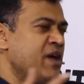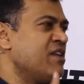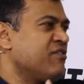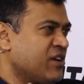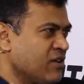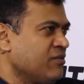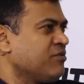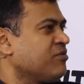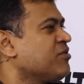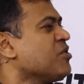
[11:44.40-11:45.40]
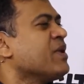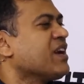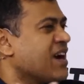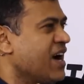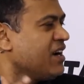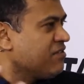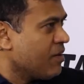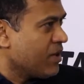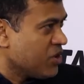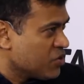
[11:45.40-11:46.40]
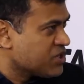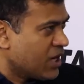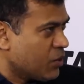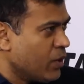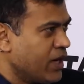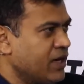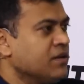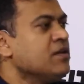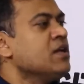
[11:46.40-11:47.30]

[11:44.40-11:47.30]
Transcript: to the benefit of humankind, if I may use that word.